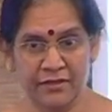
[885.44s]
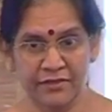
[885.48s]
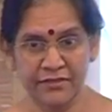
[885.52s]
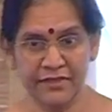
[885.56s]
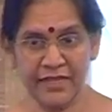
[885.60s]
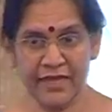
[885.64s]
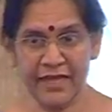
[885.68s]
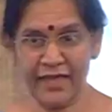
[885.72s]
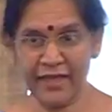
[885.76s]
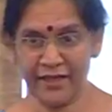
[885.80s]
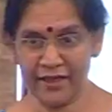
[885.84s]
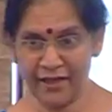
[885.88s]

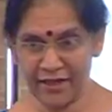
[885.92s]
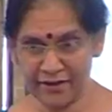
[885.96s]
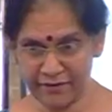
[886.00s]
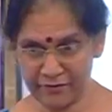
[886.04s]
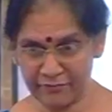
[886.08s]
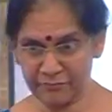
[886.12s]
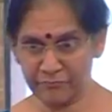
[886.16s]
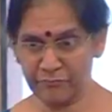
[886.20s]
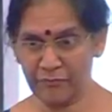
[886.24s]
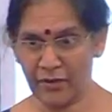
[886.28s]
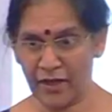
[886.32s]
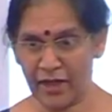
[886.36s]
They
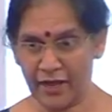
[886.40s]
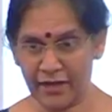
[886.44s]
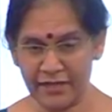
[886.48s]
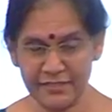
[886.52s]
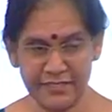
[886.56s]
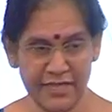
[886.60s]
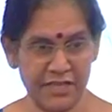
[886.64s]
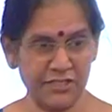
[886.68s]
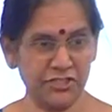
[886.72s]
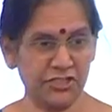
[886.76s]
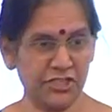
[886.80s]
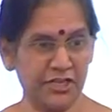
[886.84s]
are
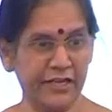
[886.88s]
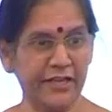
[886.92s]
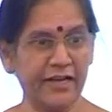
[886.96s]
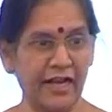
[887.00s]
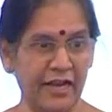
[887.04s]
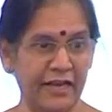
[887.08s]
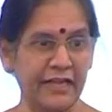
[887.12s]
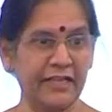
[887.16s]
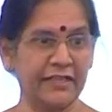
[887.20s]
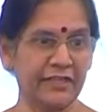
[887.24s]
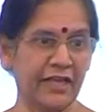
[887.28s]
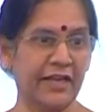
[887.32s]
essentially
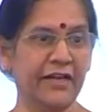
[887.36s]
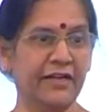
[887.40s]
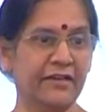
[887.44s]
running